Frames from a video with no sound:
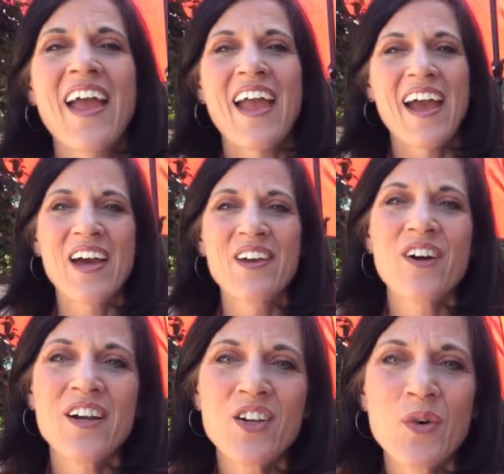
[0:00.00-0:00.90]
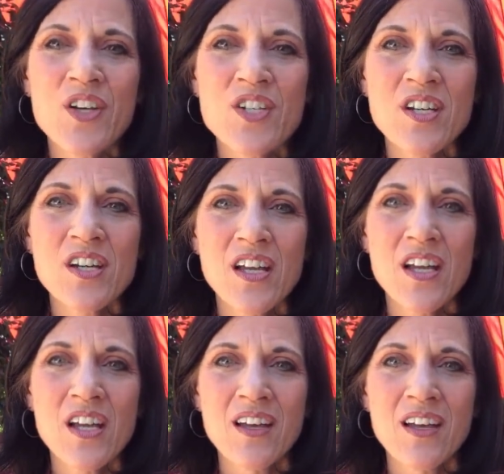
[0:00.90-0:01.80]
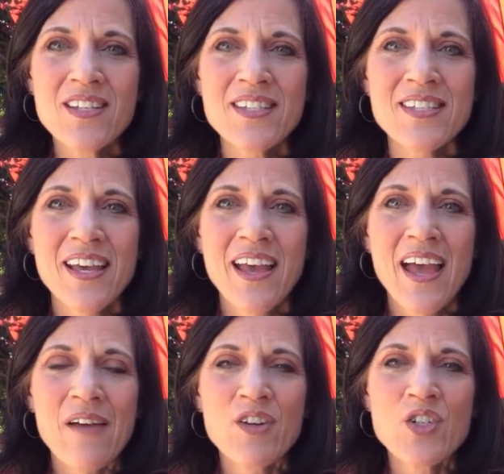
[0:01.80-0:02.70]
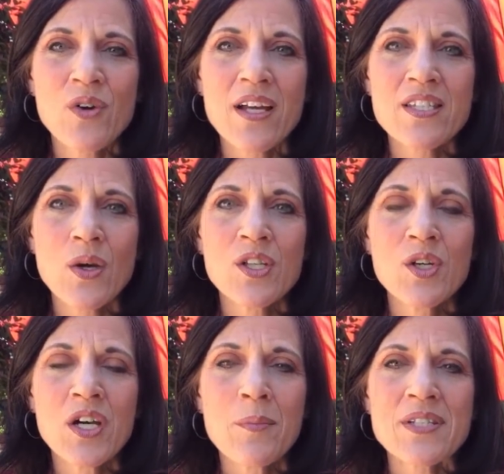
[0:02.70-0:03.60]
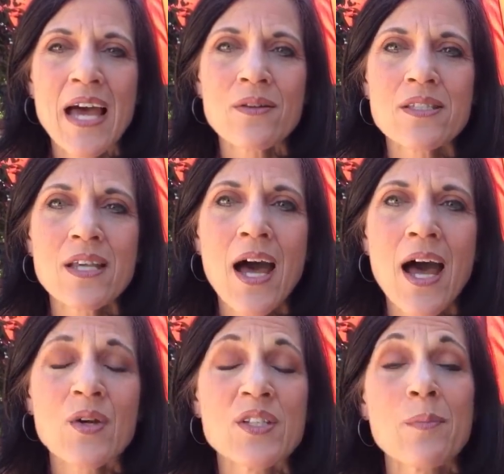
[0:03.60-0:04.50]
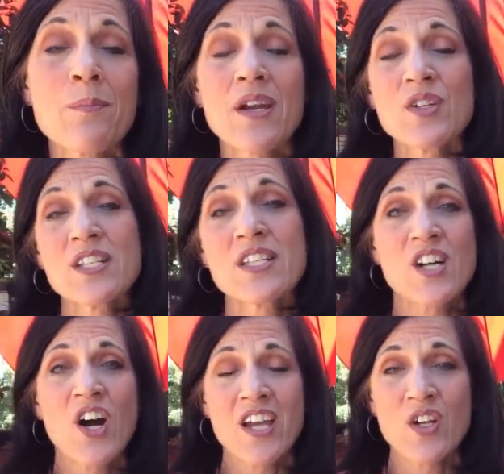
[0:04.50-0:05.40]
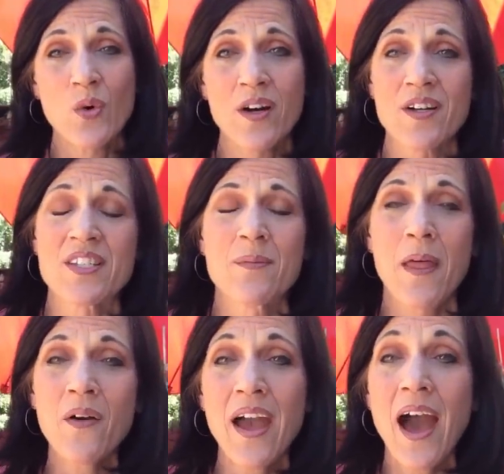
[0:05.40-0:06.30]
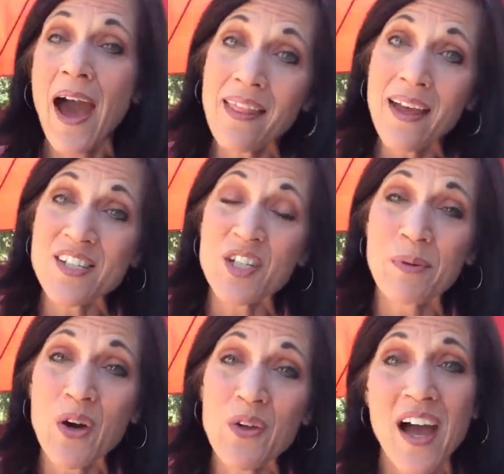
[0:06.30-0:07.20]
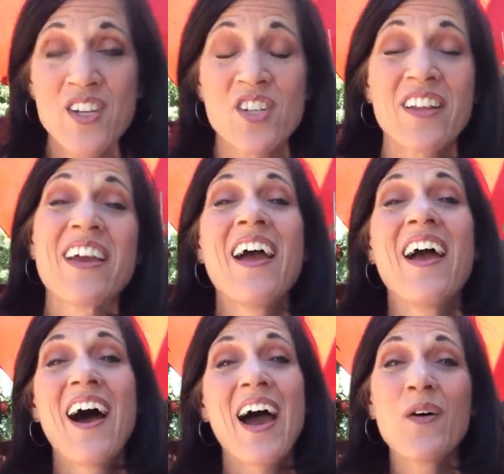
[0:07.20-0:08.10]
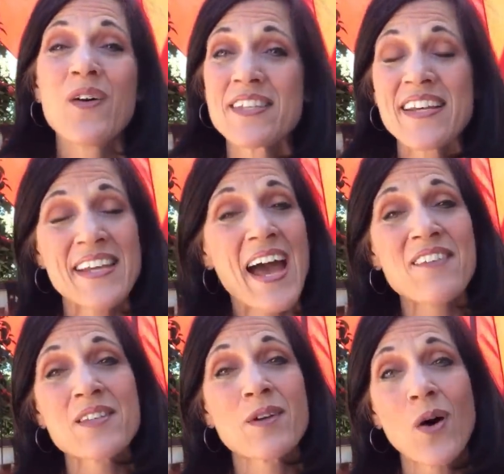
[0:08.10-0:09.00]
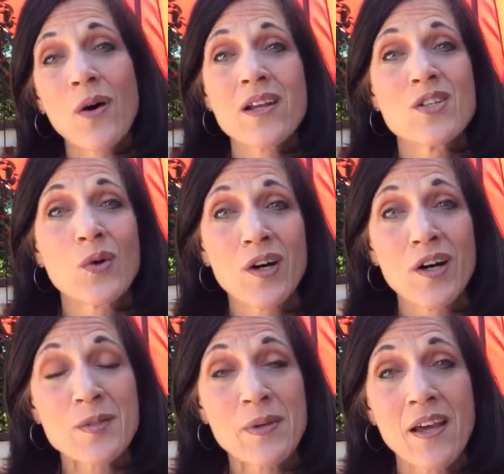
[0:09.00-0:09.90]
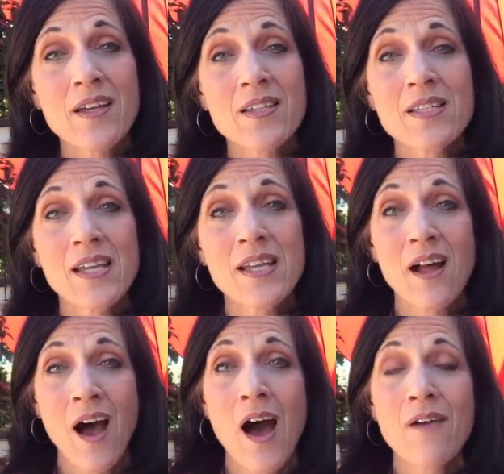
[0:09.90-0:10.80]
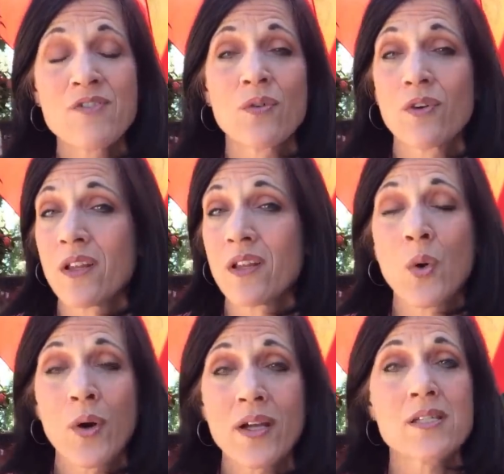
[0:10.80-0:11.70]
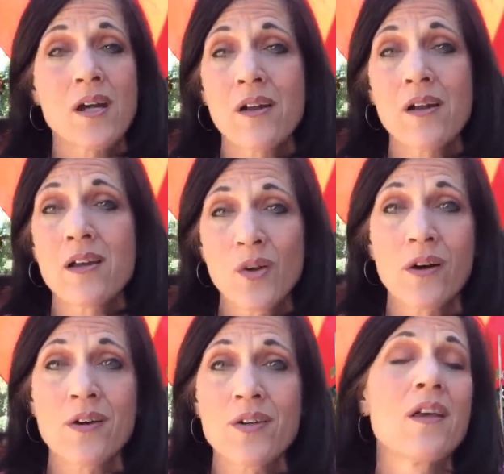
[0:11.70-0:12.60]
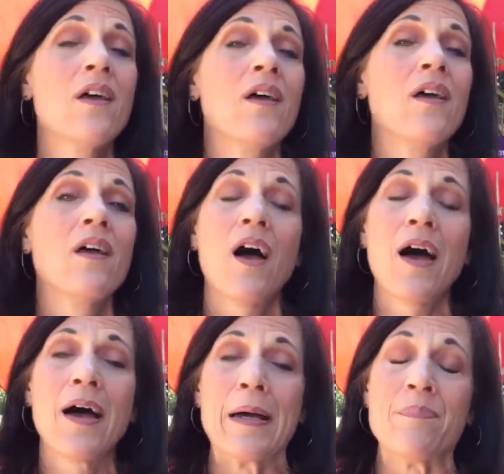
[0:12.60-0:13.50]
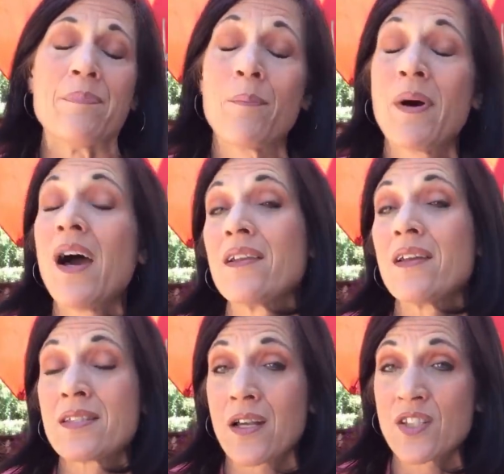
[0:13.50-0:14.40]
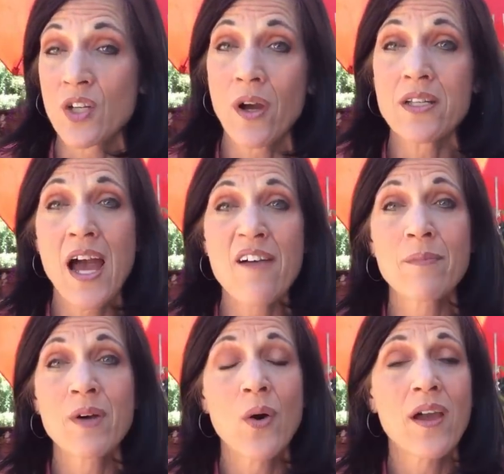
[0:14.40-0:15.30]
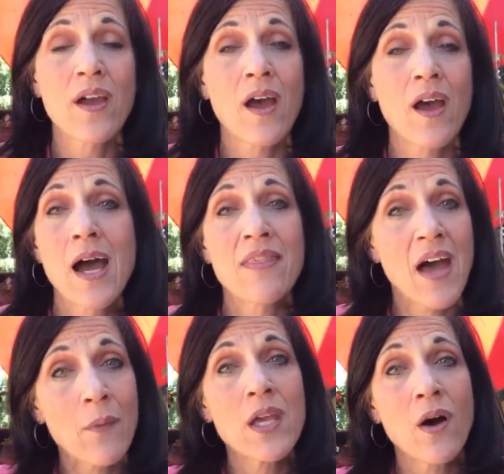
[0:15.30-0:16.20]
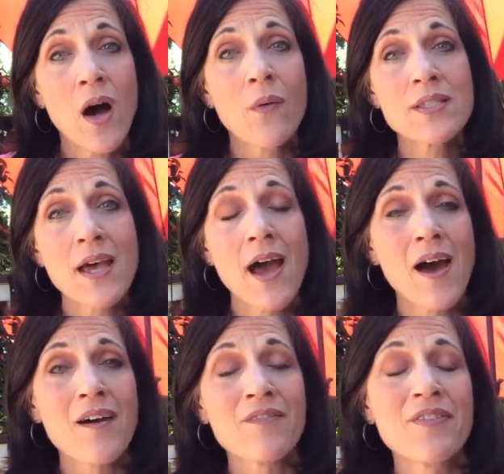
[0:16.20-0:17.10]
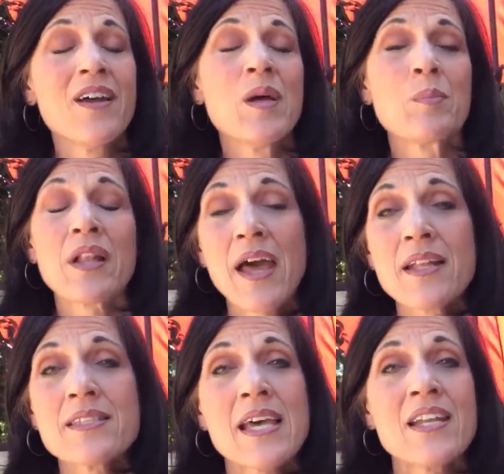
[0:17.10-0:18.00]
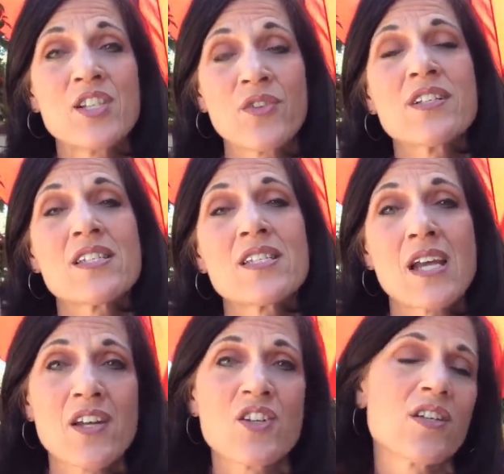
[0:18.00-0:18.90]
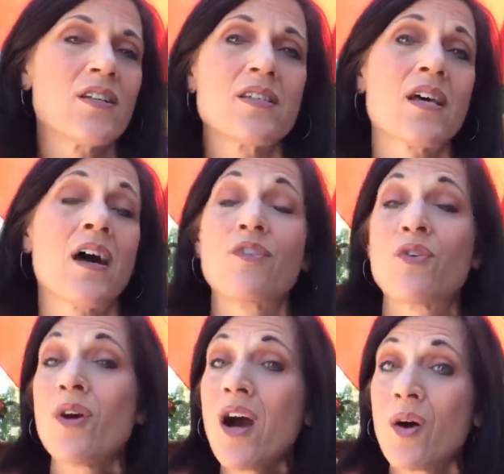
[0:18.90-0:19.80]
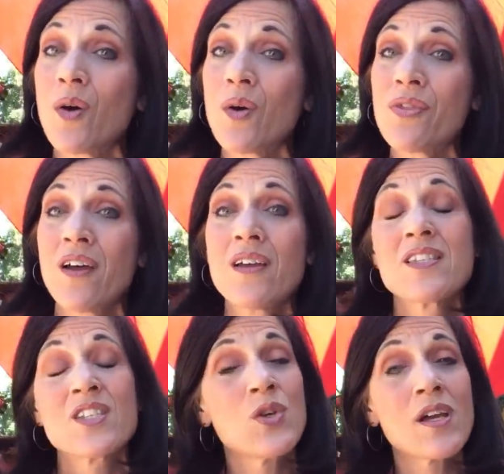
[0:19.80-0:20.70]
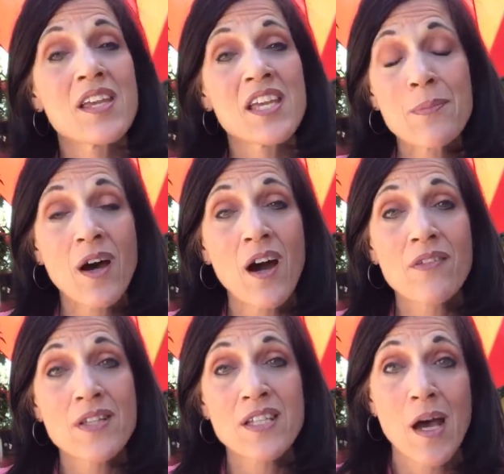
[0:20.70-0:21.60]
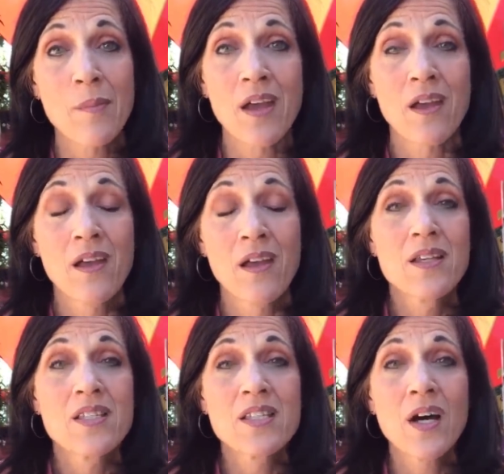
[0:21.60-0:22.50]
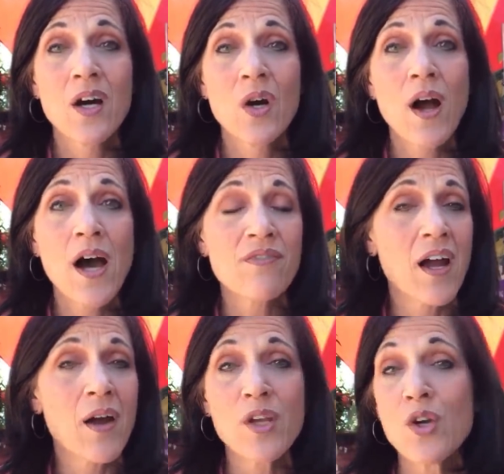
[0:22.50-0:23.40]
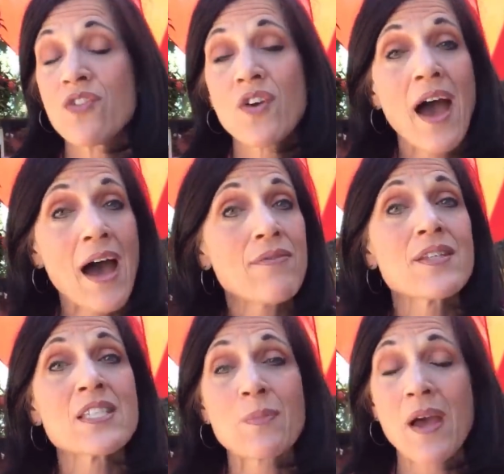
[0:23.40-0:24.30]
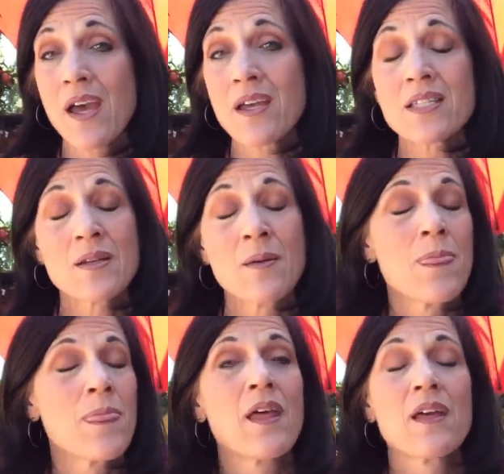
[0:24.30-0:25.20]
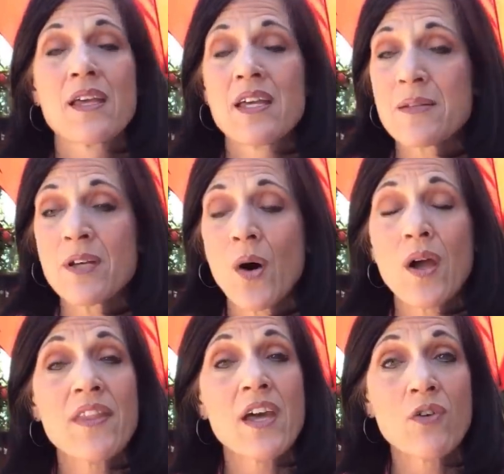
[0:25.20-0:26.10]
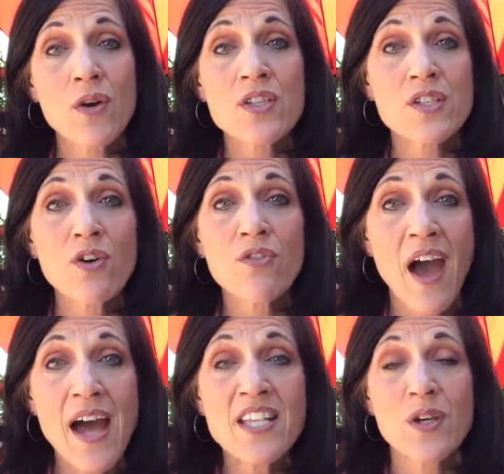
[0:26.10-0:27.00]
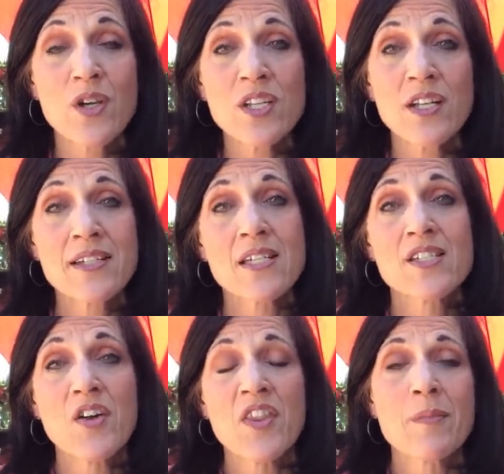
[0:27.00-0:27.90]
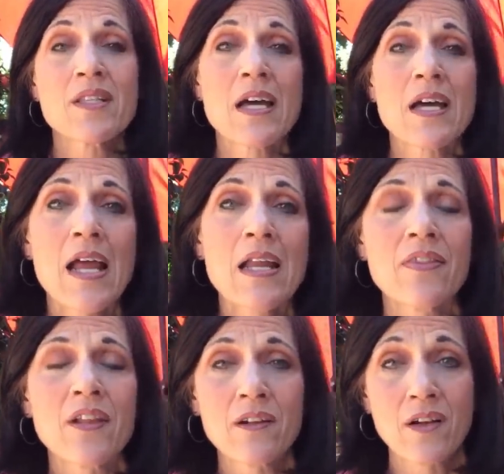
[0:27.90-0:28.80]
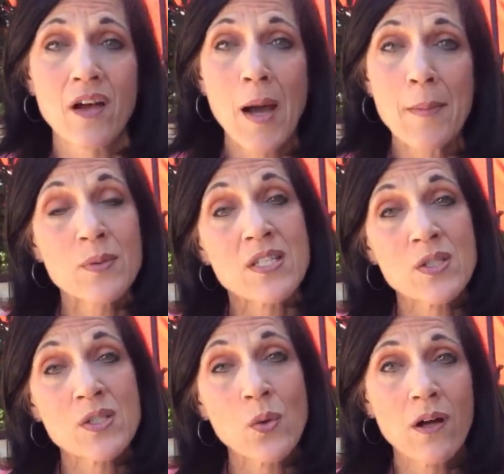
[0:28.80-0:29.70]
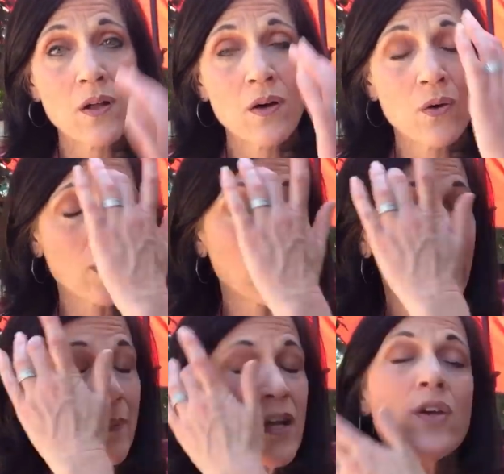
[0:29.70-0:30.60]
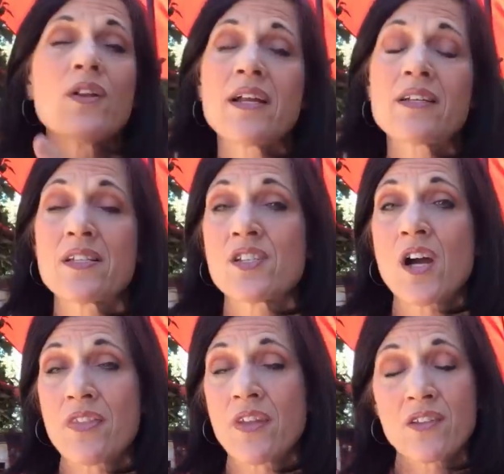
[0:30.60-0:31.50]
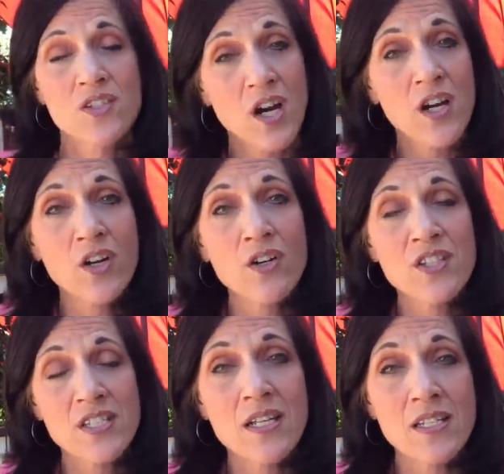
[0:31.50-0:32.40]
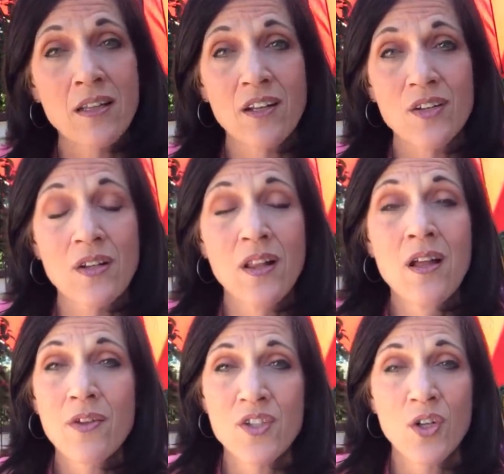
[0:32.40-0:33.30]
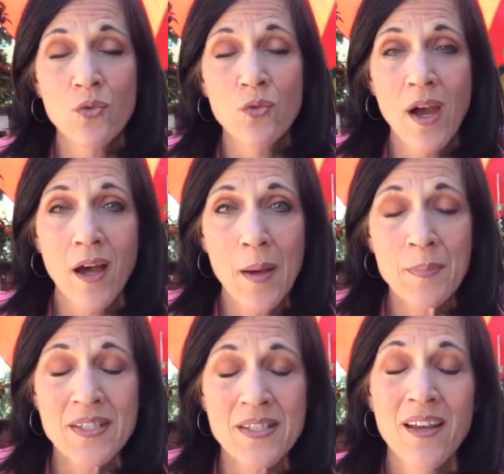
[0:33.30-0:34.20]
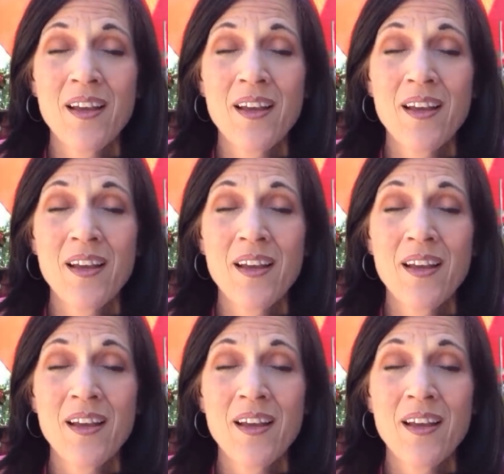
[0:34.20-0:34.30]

And Rod, your question is, have you direct sowed cucumbers outside or is it better to start indoors? Okay, I like to do both actually. I always like to have some going indoors because they get off to a really quick start indoors um, but it's also great to have them going outside. That way you always have plants at different stages of growth so you can keep the harvest coming. So Rod, if I were you, if you have the space, get some going. They grow so fast, so I usually like to start them inside in the little cups with soil, or um, I know you like to start think, start your seeds in little those little red cups,